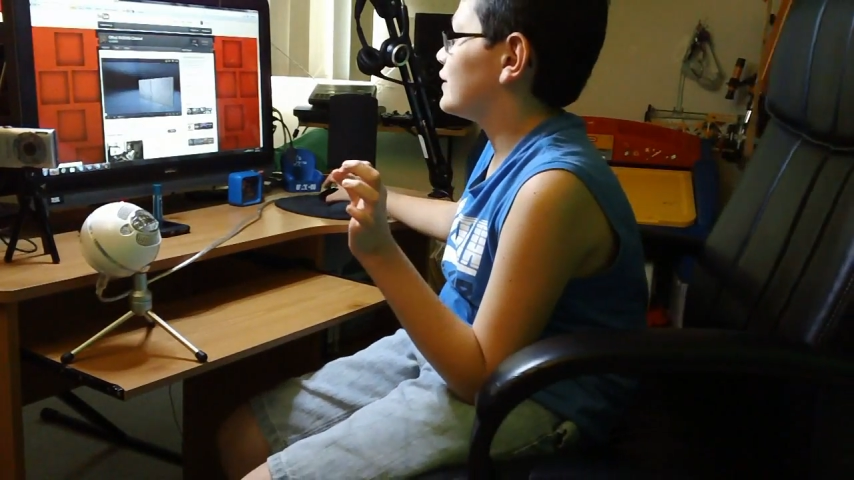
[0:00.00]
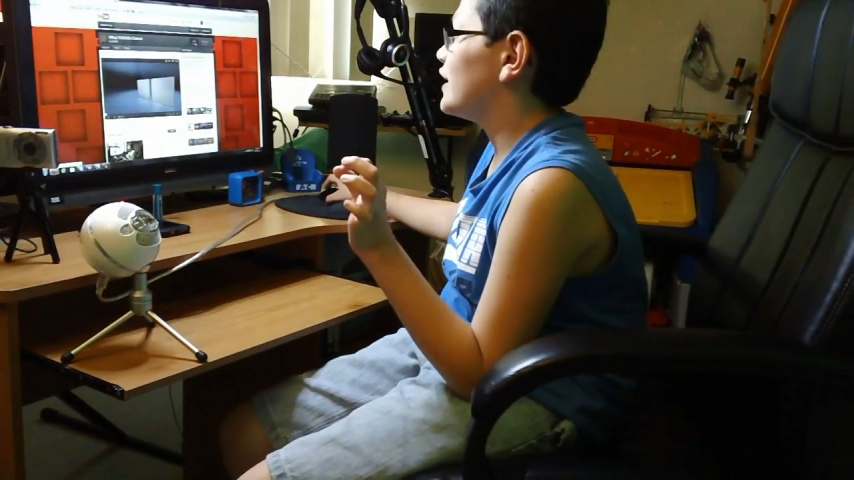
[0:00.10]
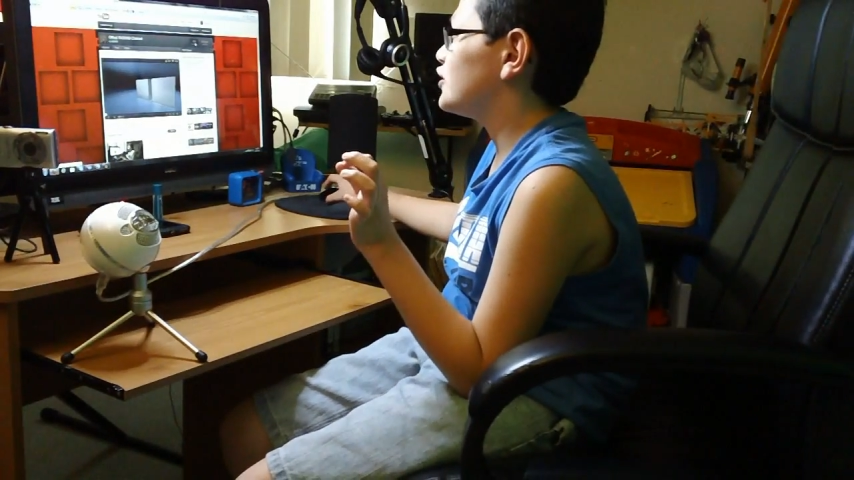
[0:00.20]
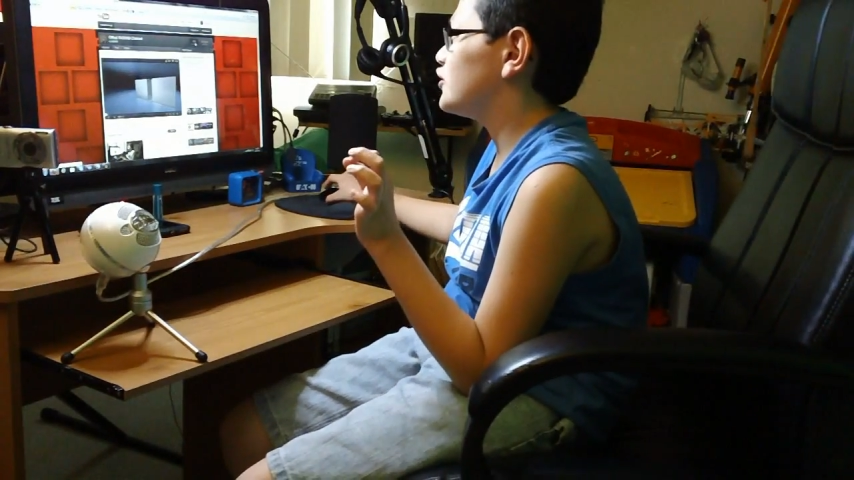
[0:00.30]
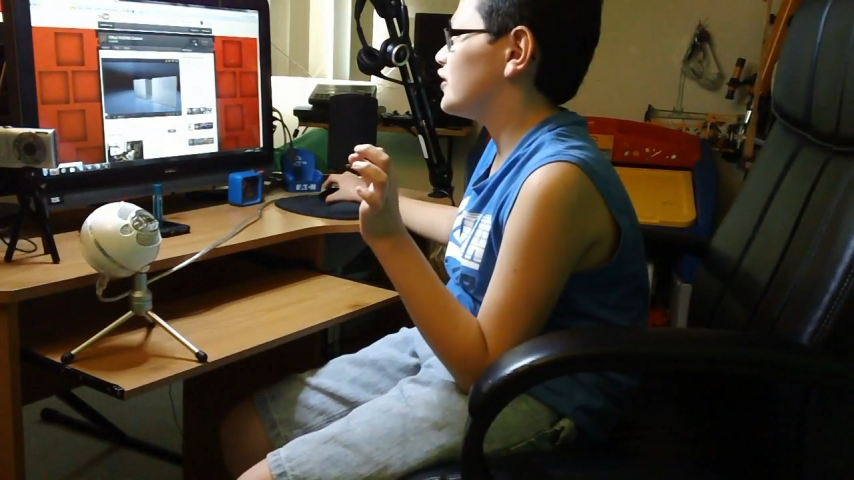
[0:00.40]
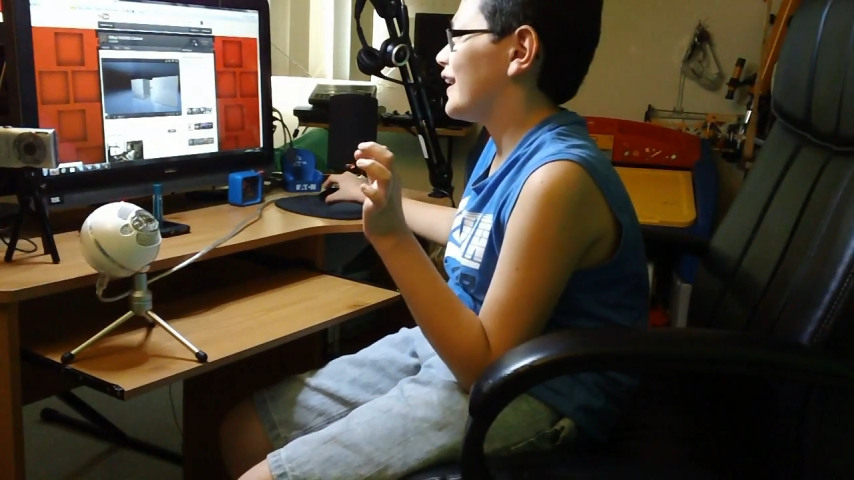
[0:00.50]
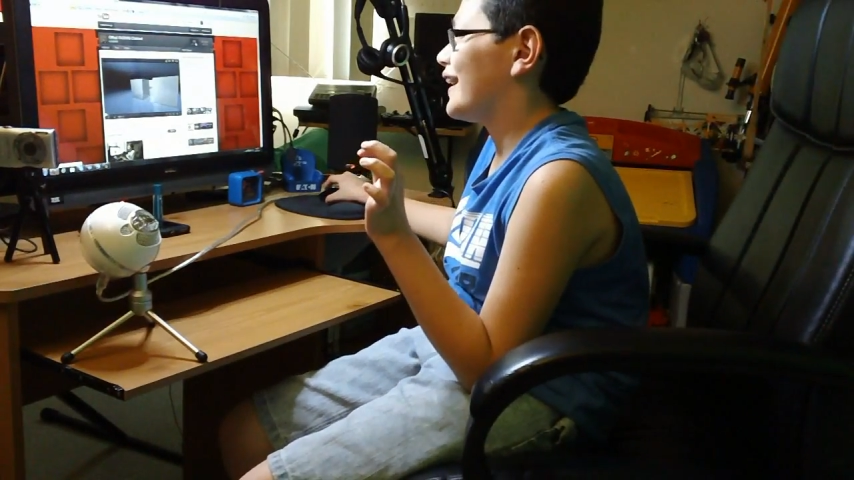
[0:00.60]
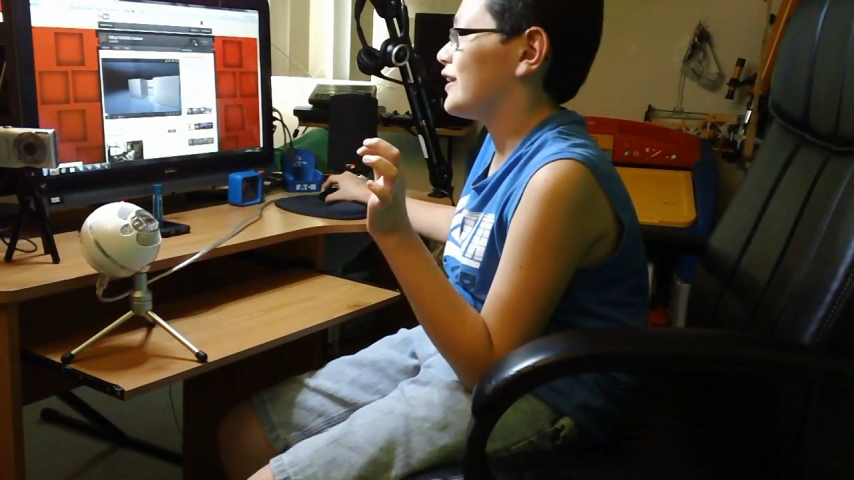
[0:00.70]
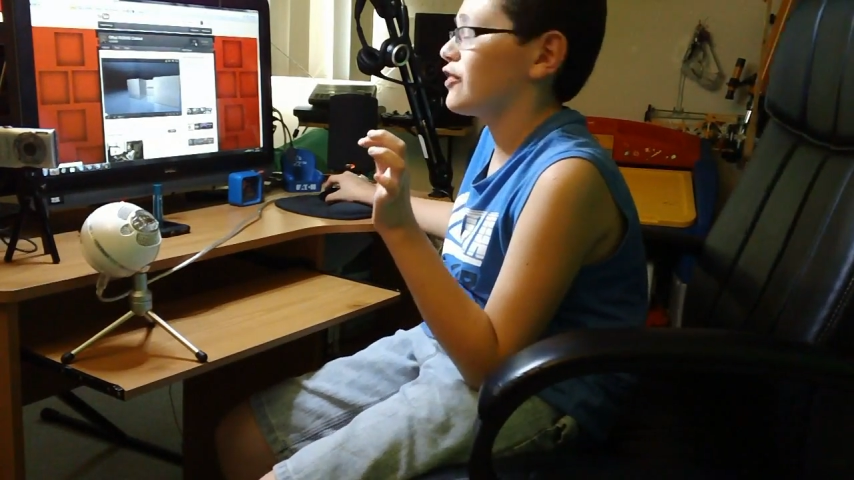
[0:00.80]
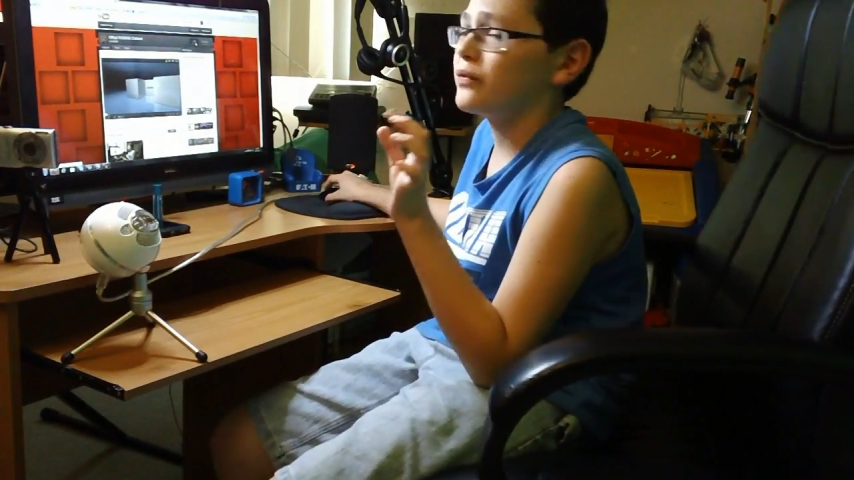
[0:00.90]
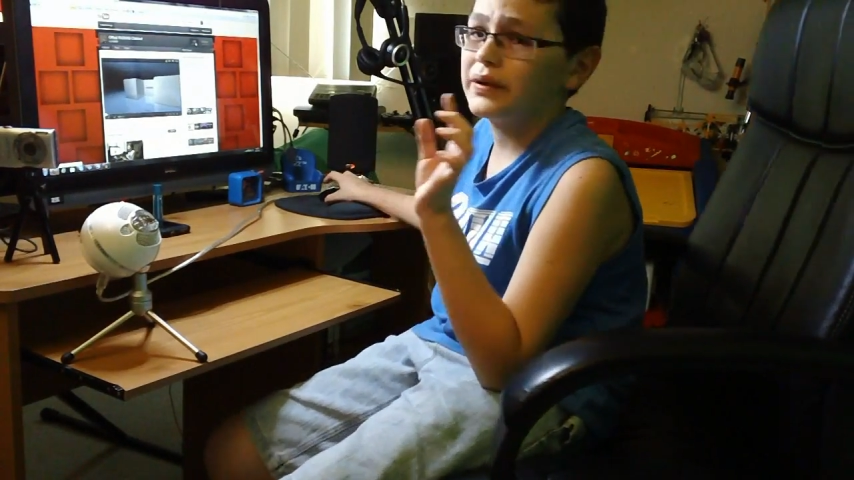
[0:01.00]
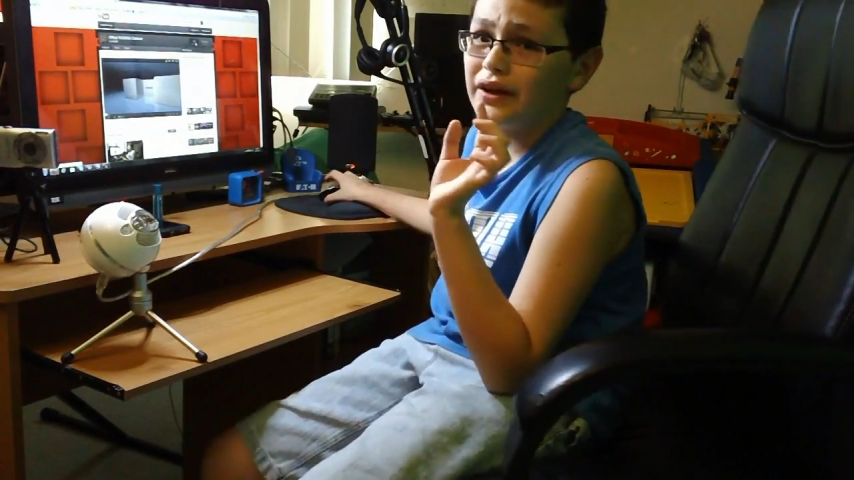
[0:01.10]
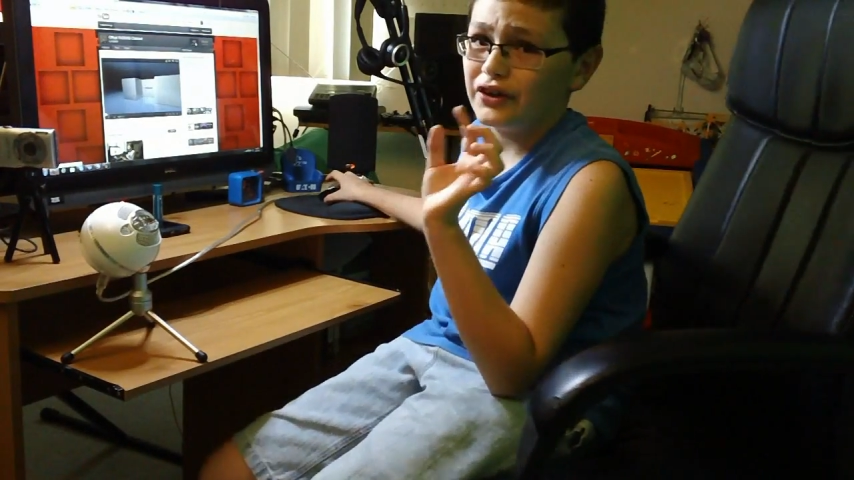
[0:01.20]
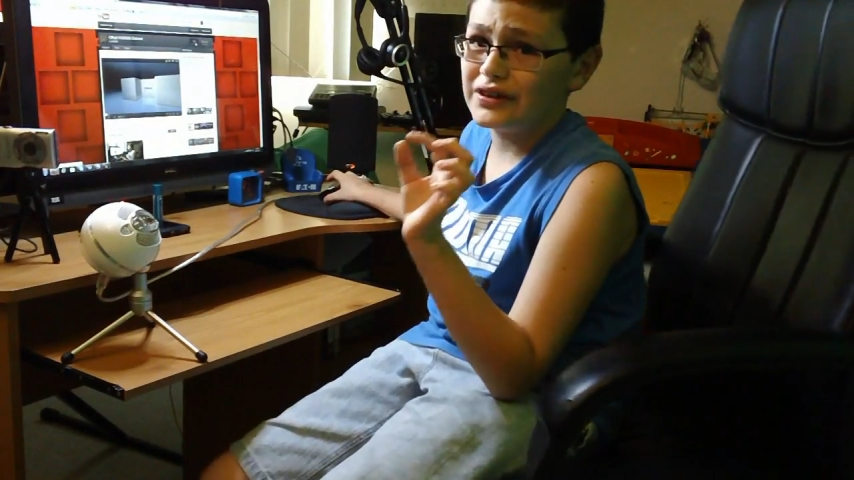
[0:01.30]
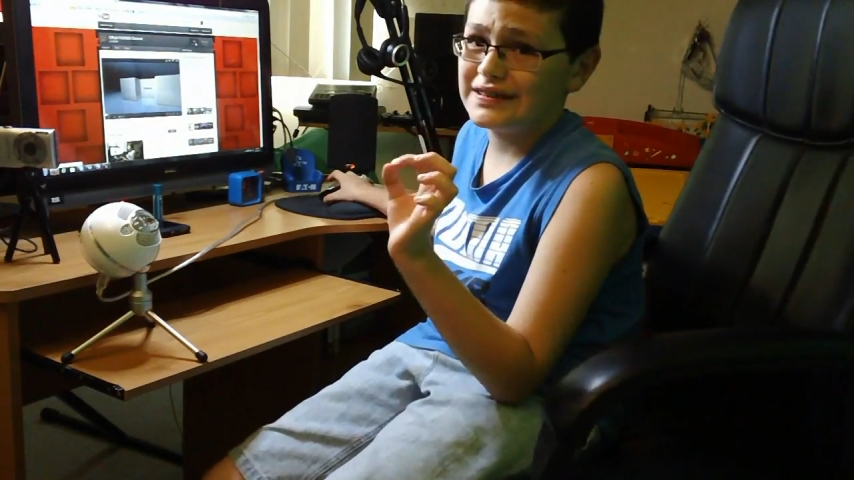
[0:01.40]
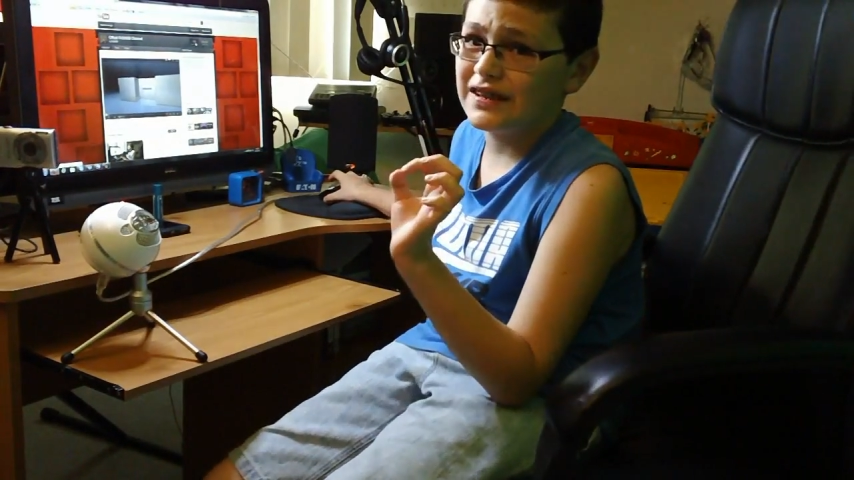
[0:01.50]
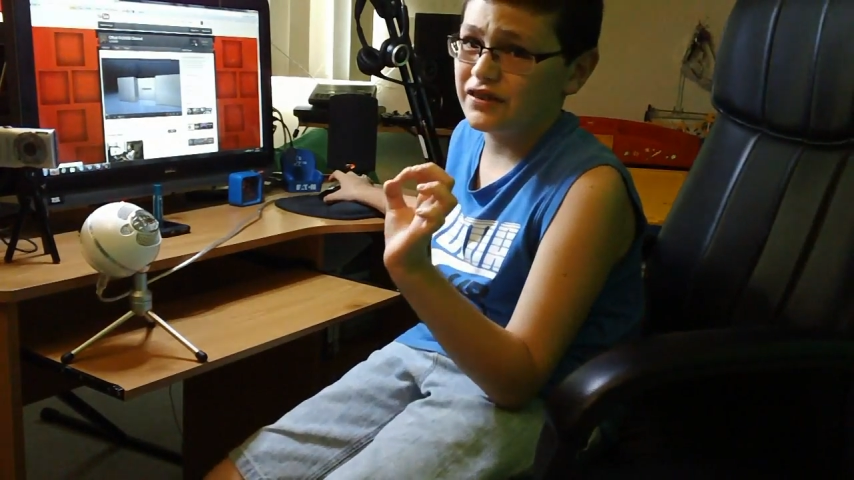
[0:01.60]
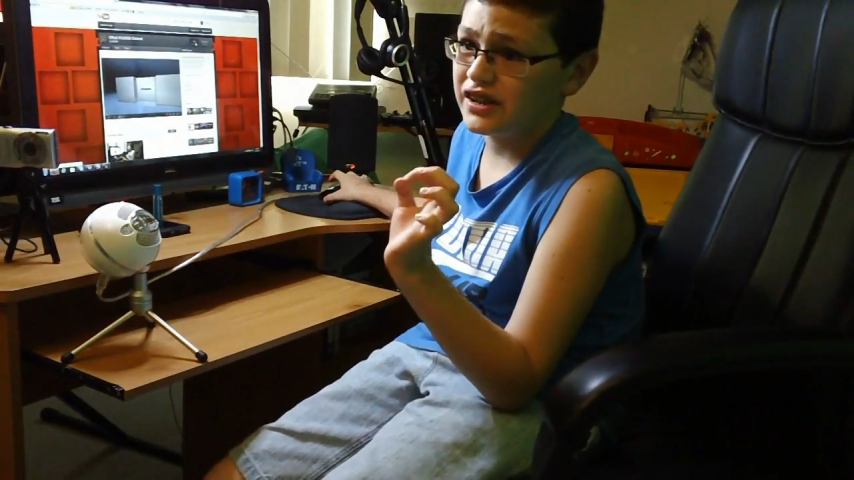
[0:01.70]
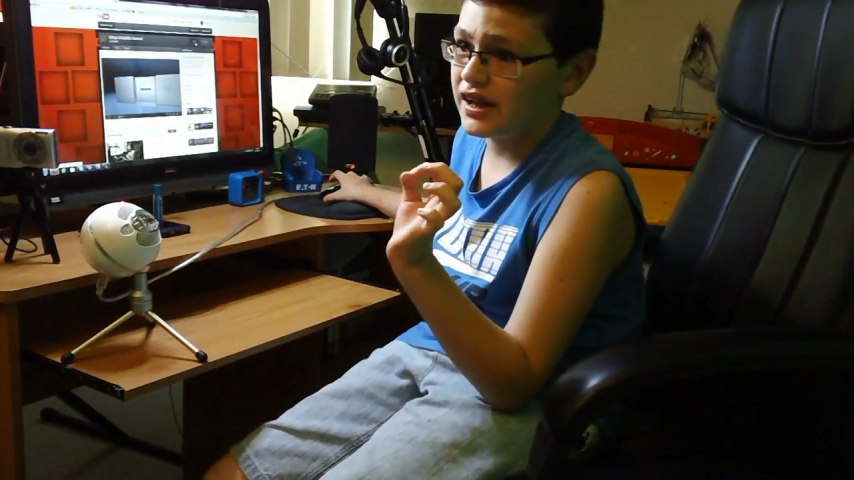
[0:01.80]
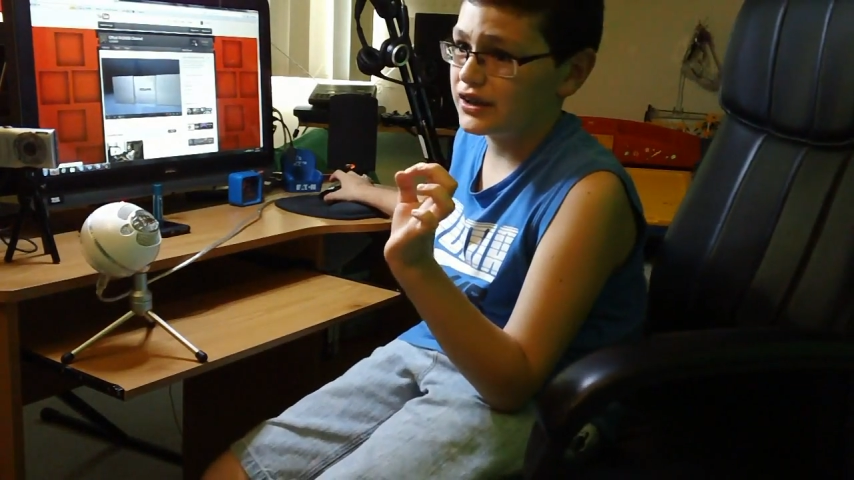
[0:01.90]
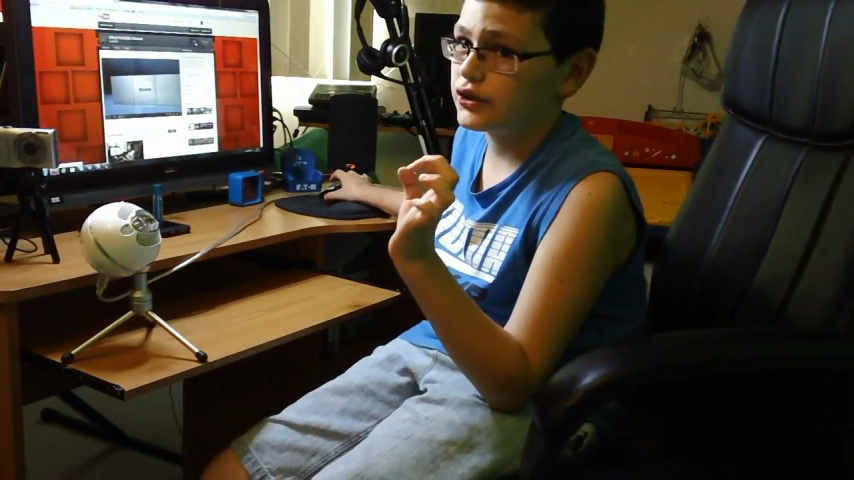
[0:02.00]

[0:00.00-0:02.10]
yesterday I had 379,